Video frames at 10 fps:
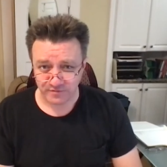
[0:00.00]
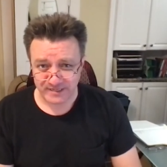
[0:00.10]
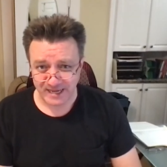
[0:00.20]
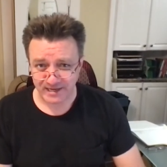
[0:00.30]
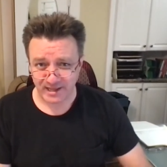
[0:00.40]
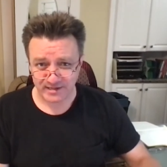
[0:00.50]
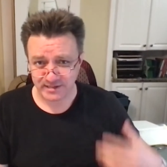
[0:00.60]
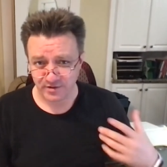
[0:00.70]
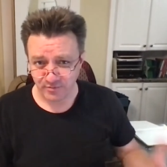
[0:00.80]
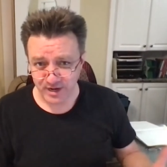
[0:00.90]
of Dan Kent
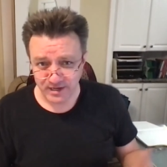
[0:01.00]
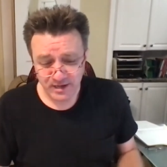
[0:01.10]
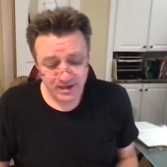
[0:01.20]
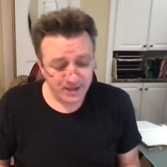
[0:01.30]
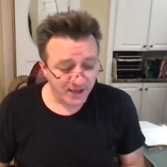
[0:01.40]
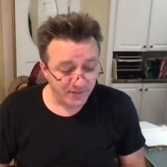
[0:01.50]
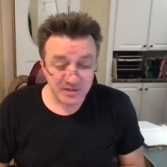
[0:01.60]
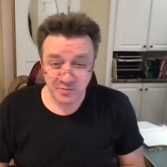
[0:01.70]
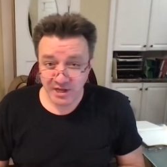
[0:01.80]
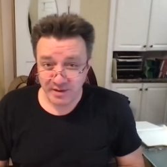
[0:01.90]
Can Read. And
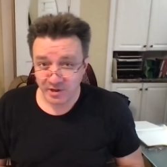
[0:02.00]
this week I'm